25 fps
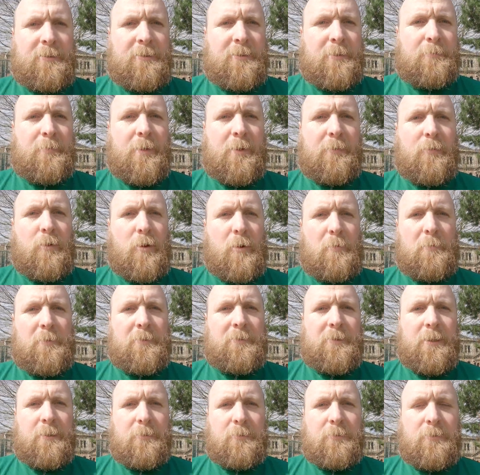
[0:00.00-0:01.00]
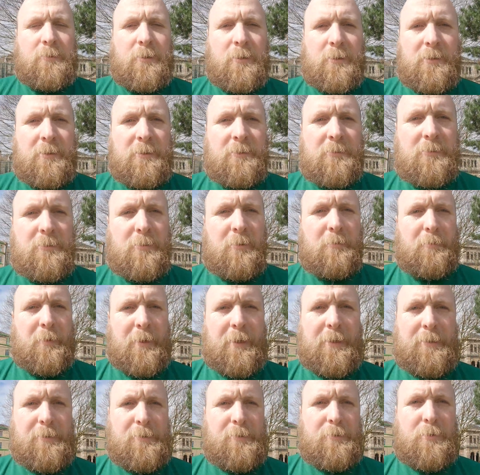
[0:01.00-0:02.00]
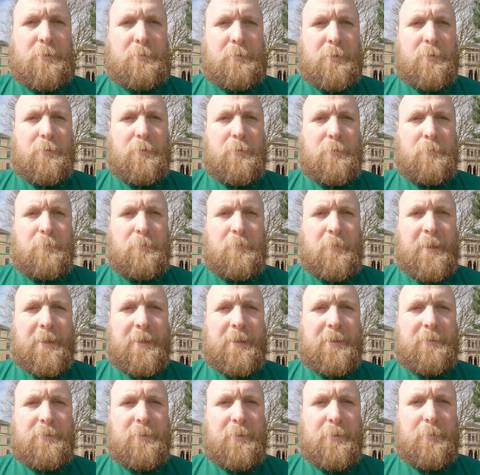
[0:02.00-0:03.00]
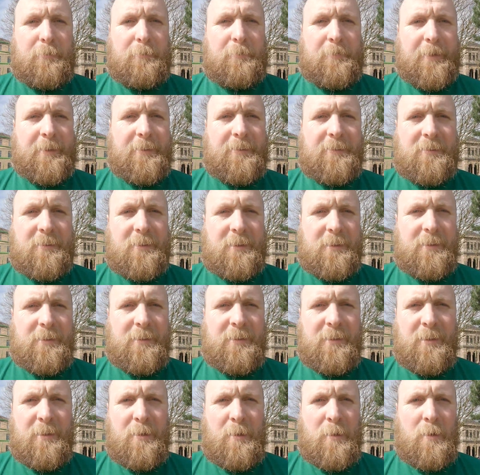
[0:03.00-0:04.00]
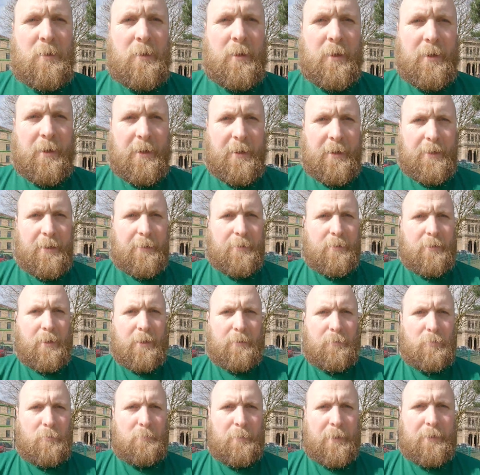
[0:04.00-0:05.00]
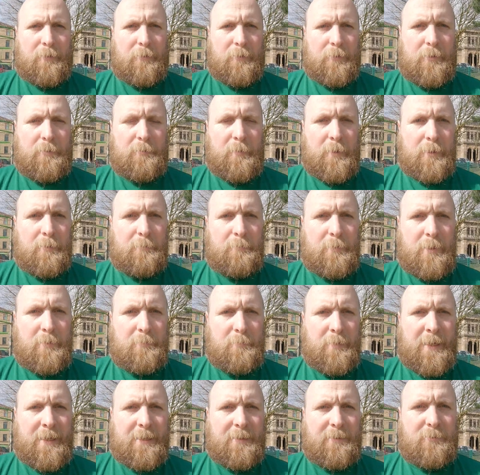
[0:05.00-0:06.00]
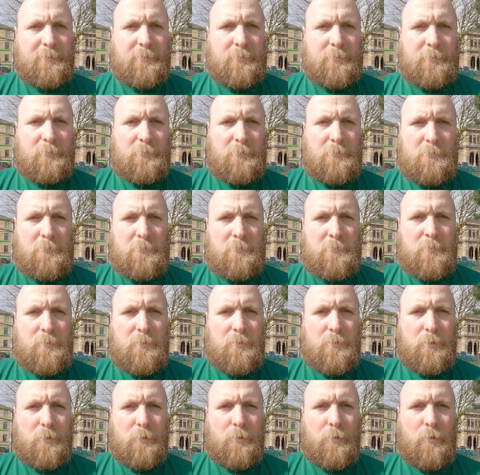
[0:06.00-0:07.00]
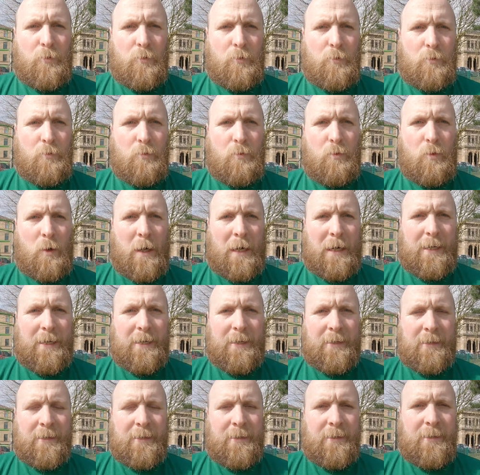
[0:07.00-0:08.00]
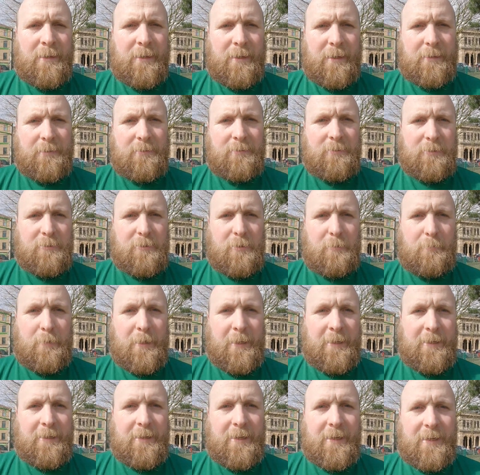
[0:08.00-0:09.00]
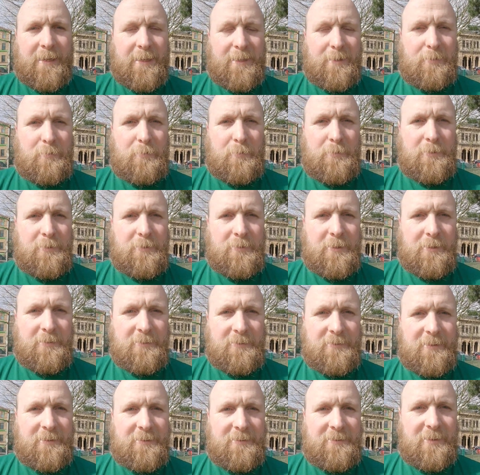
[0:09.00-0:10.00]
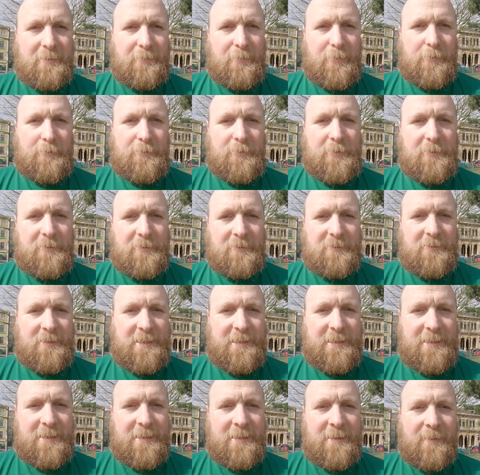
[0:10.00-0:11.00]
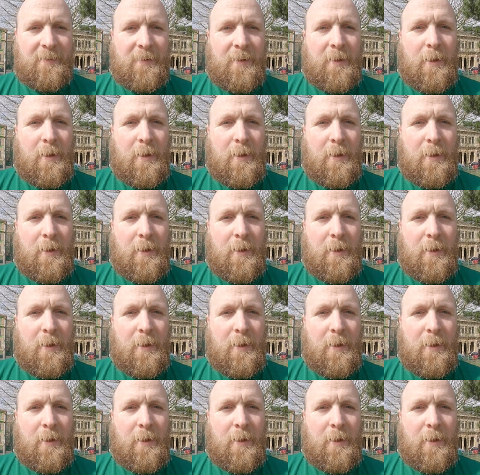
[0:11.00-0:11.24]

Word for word: I seem to have got myself stuck in some issues with doing fakies on a fixed gear. Uh, I don't mind doing them on a B M X, so don't know why it's such a pain in the arse when you change to the seven hundred C.